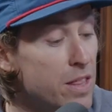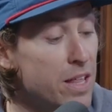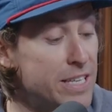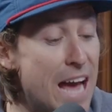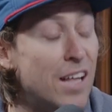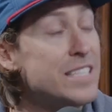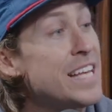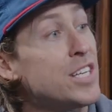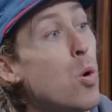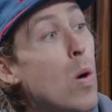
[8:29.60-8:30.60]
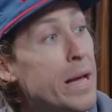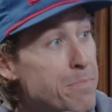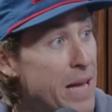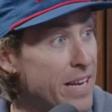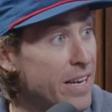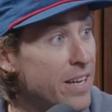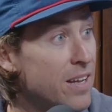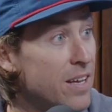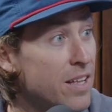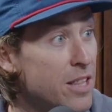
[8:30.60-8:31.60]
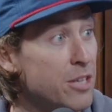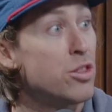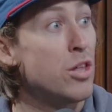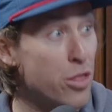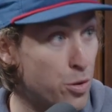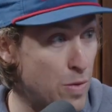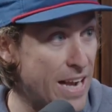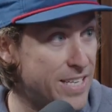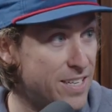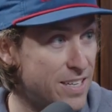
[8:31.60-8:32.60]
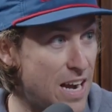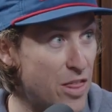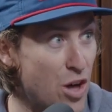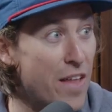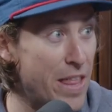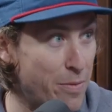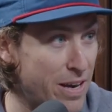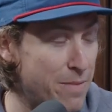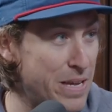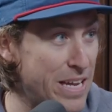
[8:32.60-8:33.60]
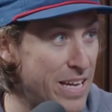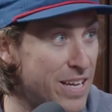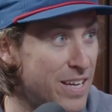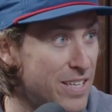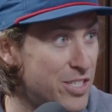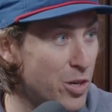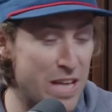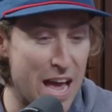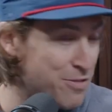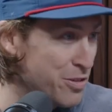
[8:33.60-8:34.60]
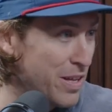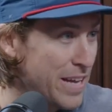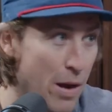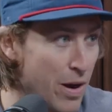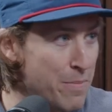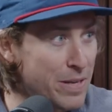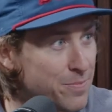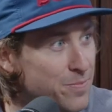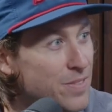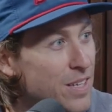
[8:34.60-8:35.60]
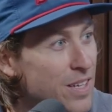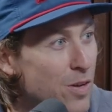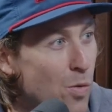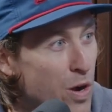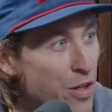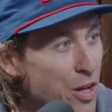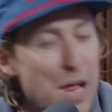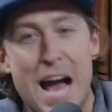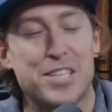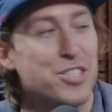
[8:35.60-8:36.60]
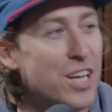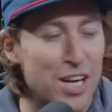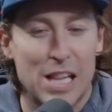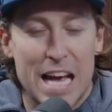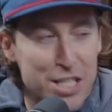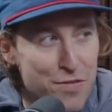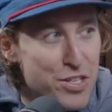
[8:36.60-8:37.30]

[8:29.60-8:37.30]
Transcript: Dallas hasn't quite been the threat I thought they were going to be. So the Avs are like, yeah, we're the class of the